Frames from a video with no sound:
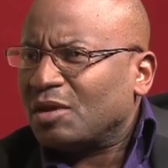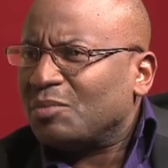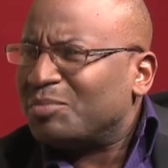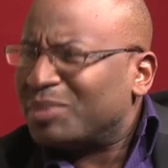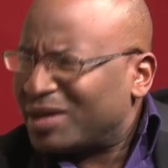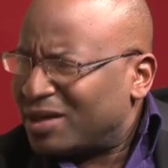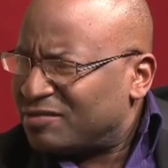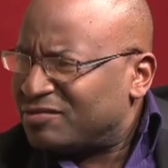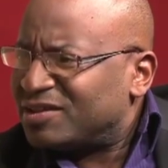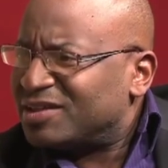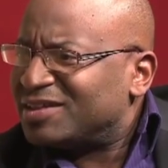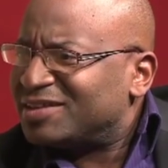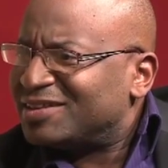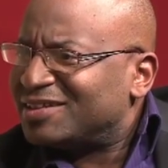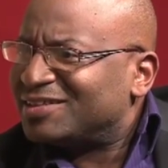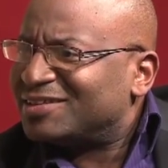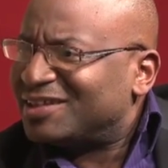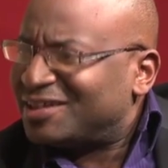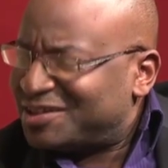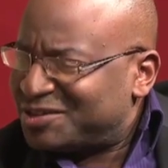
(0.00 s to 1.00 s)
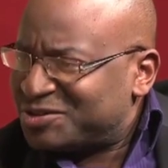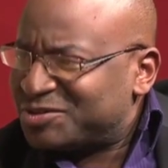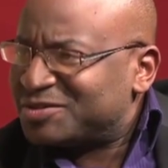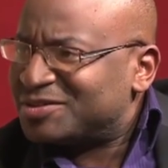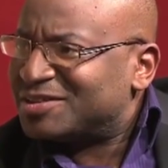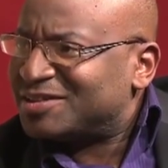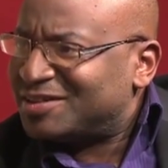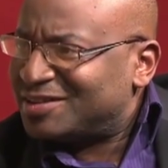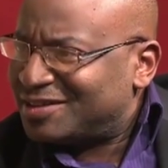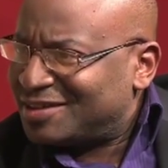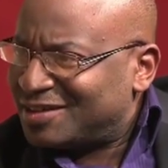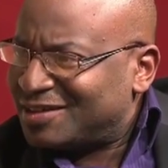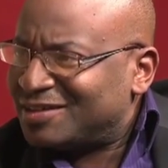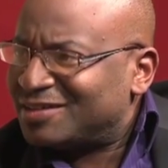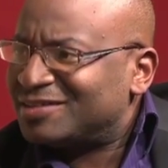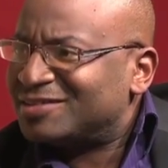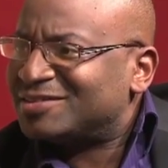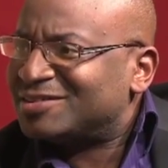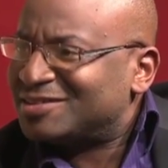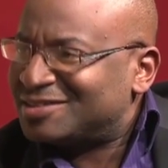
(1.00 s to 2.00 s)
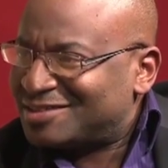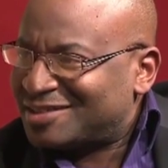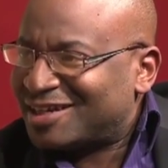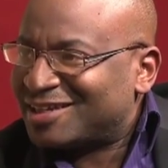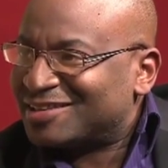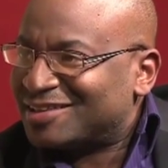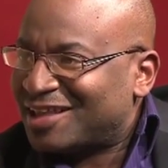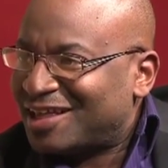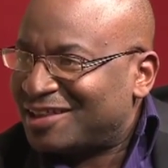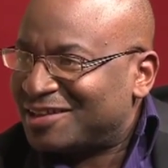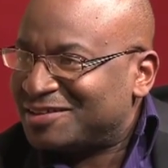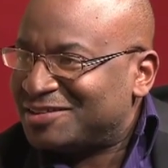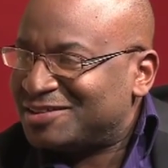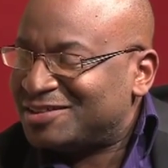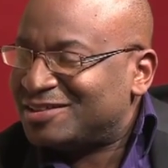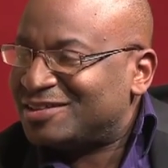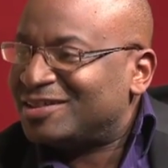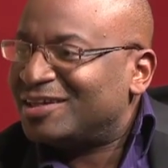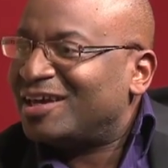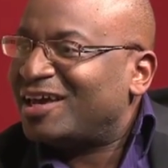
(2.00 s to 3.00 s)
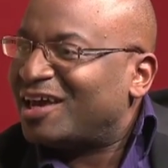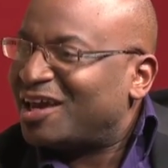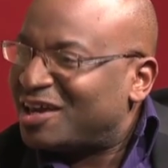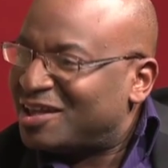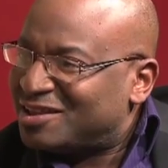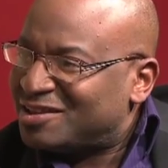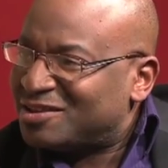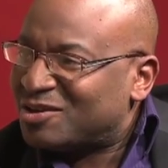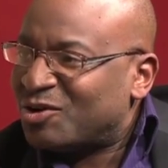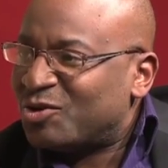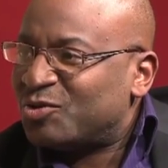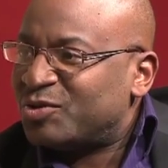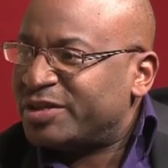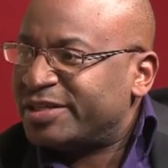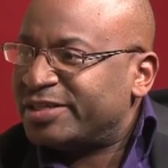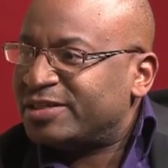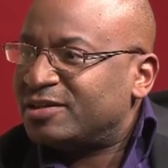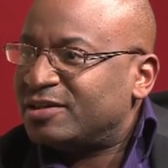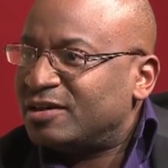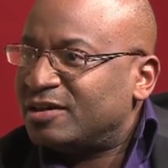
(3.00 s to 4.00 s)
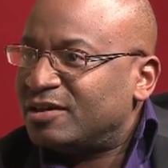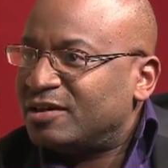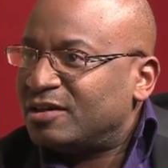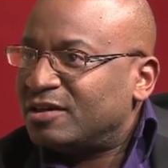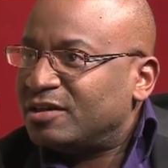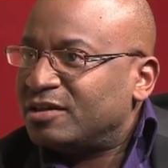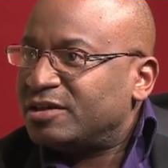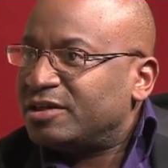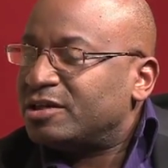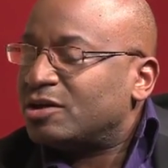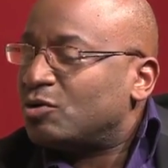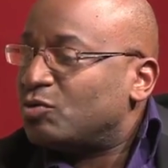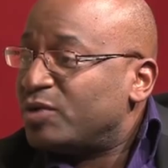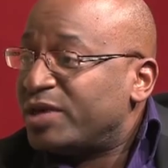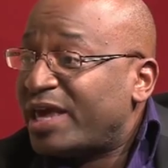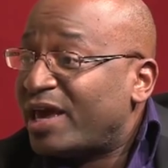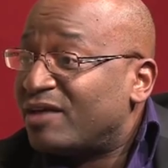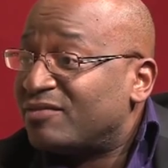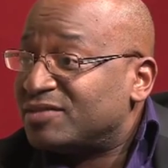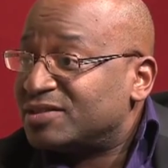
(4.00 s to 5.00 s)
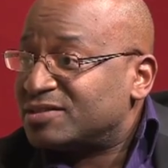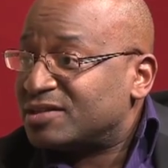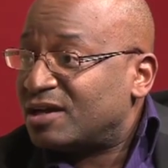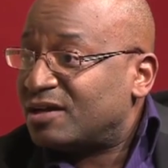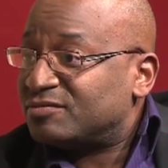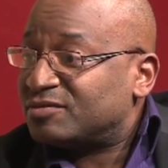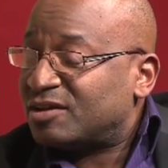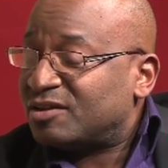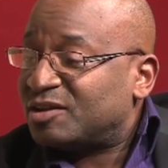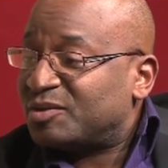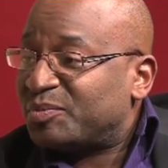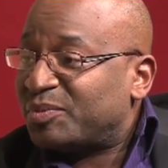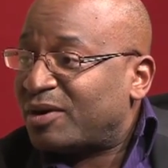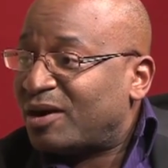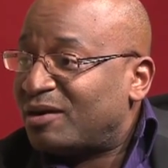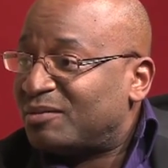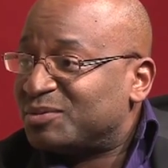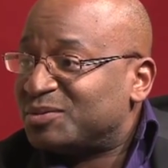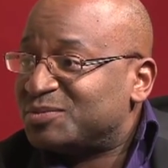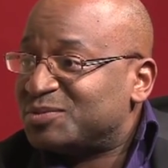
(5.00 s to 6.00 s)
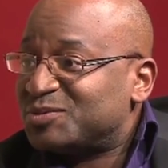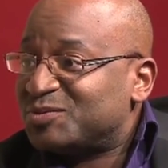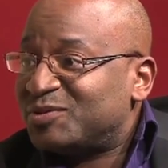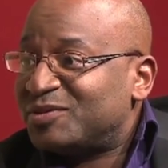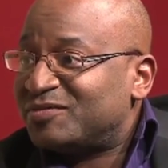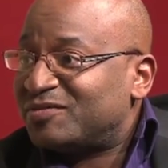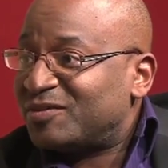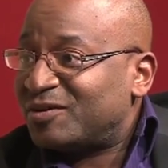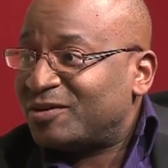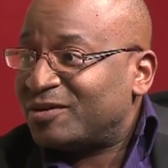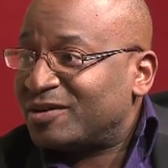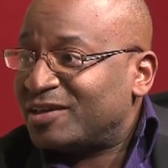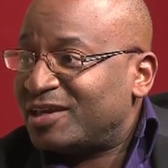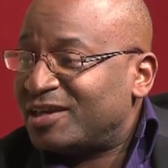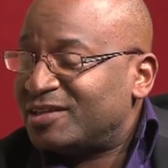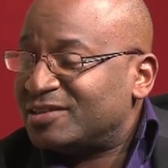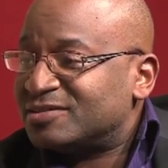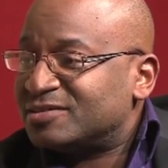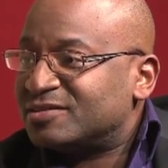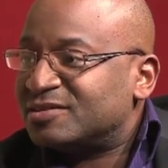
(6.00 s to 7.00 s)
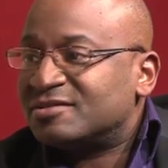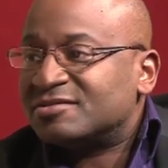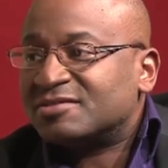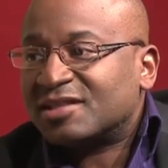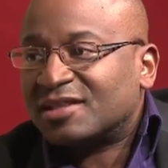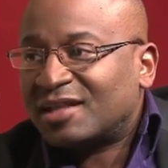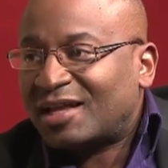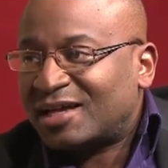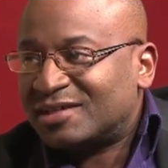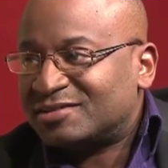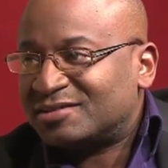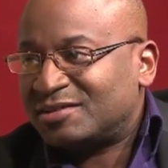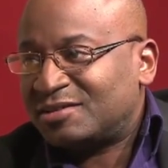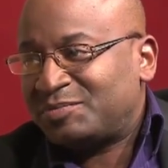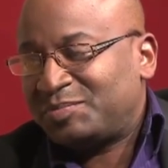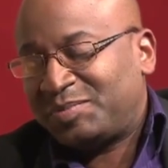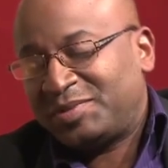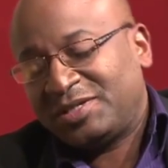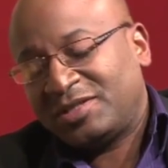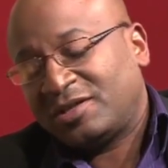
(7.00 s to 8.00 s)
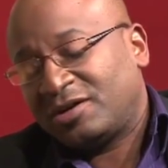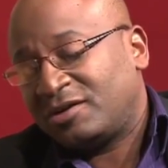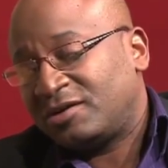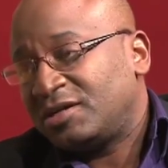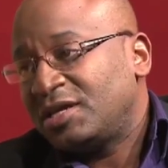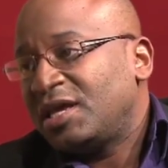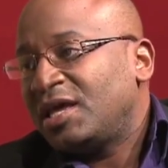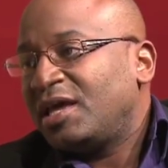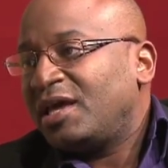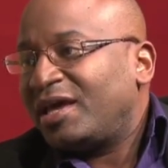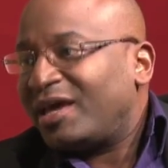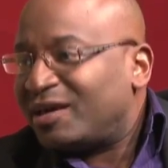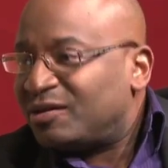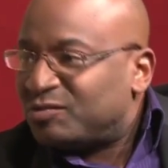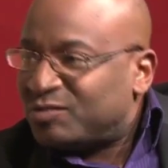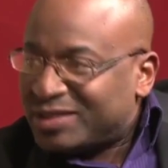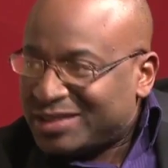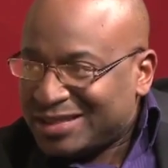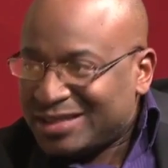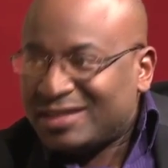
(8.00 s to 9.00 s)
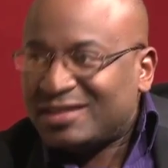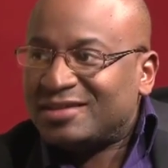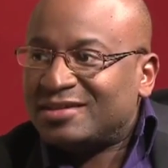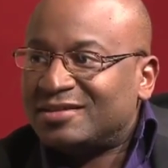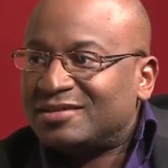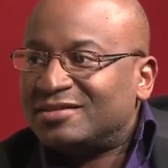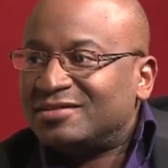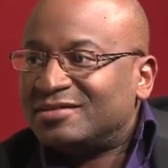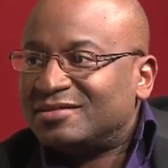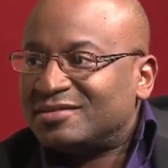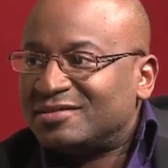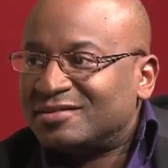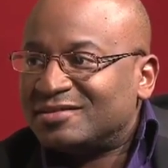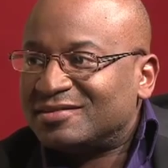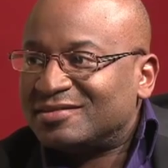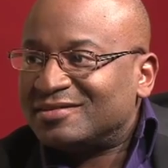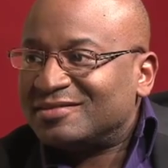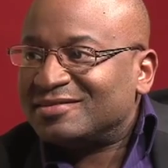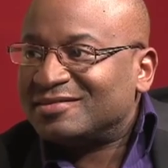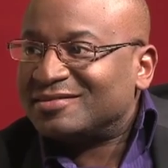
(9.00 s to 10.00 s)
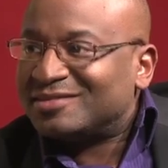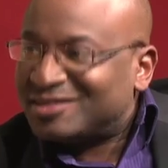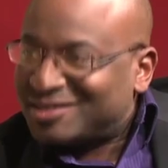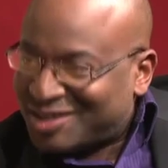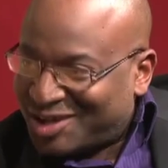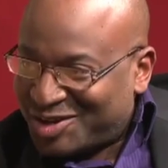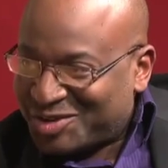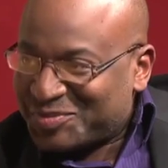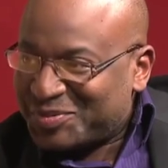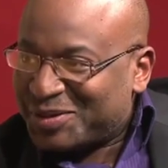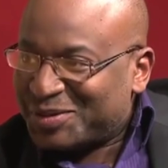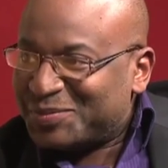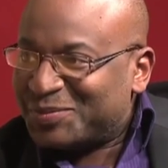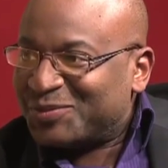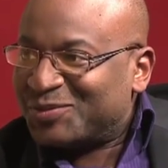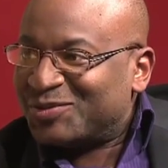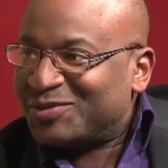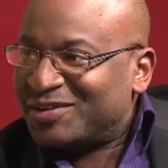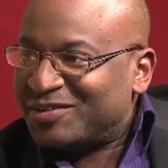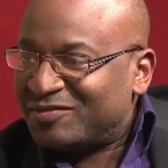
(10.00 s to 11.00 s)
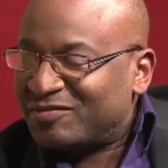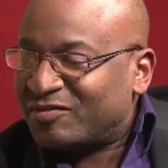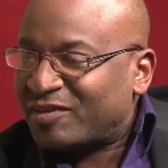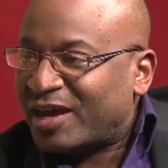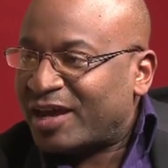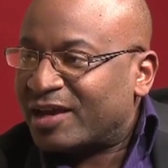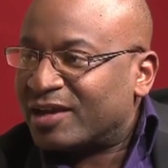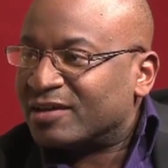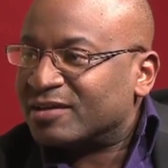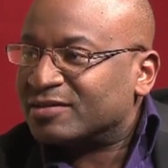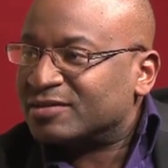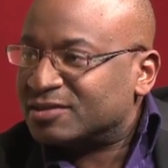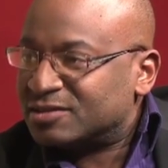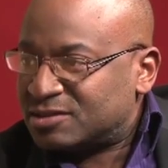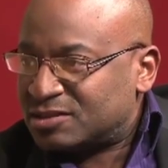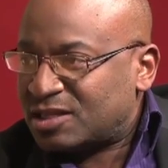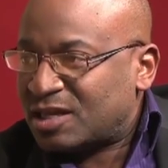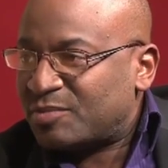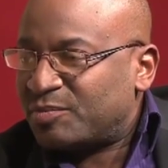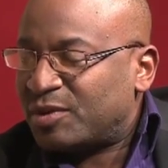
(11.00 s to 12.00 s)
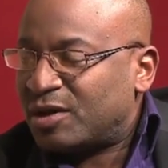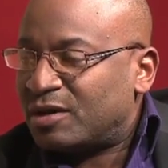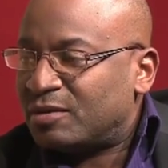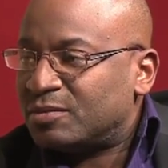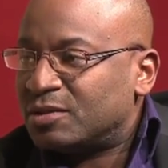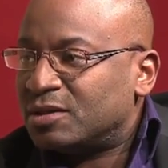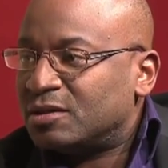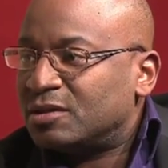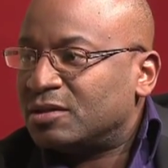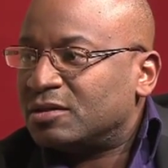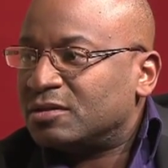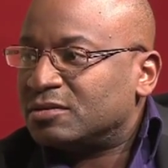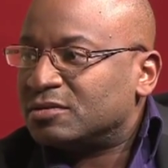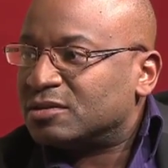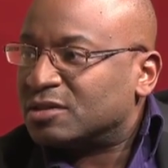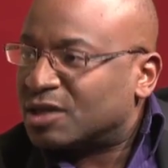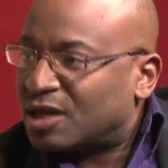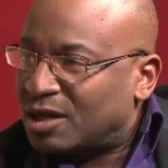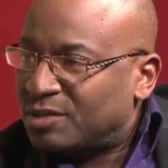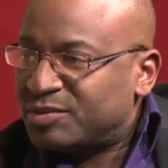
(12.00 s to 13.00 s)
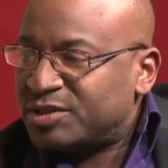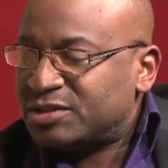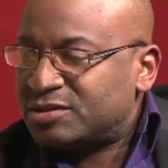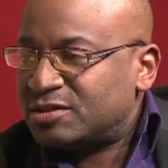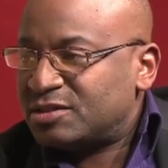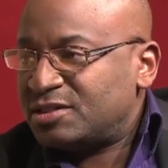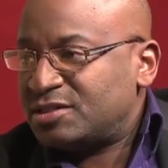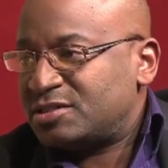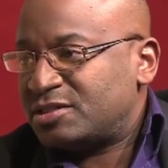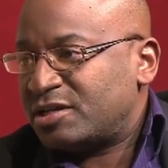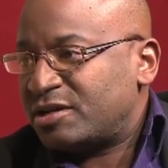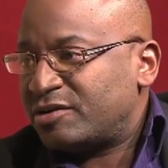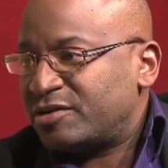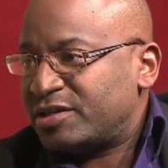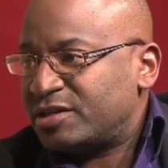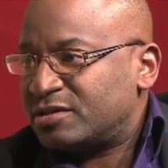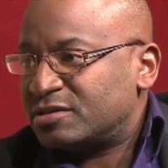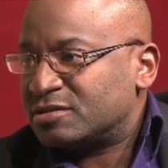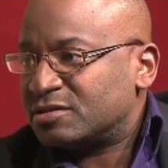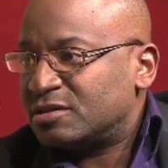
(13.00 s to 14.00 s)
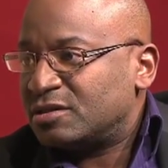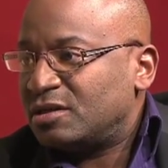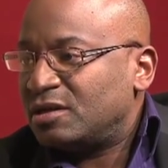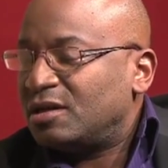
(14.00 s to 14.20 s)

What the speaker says: But I really think the interesting thing is this technology and knowing, you know, we haven't solved all the problems with hurricanes. There's a lot to be learned. And we need the young people, in fact, to step up, to come into these areas.